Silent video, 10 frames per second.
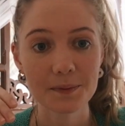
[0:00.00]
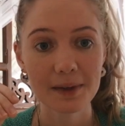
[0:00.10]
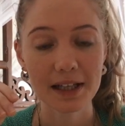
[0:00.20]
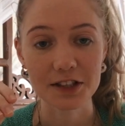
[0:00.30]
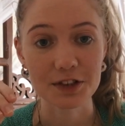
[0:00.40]

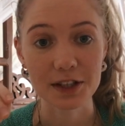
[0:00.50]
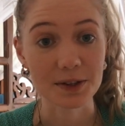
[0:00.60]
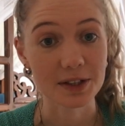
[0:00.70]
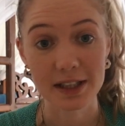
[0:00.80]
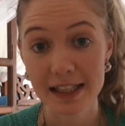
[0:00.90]
and I struggle
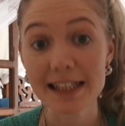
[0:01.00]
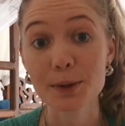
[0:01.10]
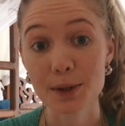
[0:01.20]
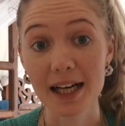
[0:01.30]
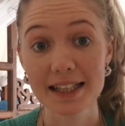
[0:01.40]
to
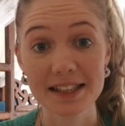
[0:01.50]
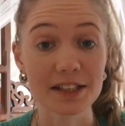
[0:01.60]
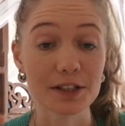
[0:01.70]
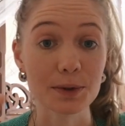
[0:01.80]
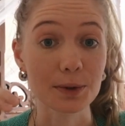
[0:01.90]
equalize as
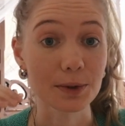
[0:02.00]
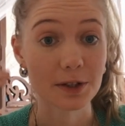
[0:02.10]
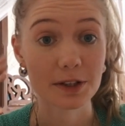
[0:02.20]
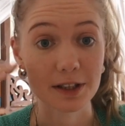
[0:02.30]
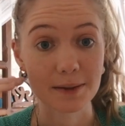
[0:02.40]
it's called
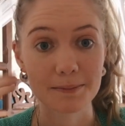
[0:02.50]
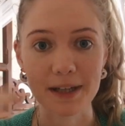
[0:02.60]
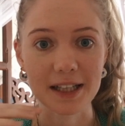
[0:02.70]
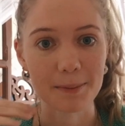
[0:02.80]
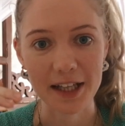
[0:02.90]
to
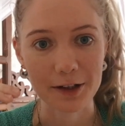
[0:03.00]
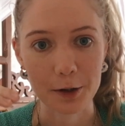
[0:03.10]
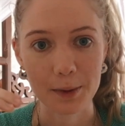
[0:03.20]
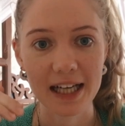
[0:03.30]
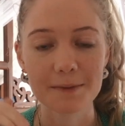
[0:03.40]
make the pain go
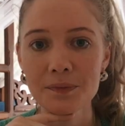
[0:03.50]
away.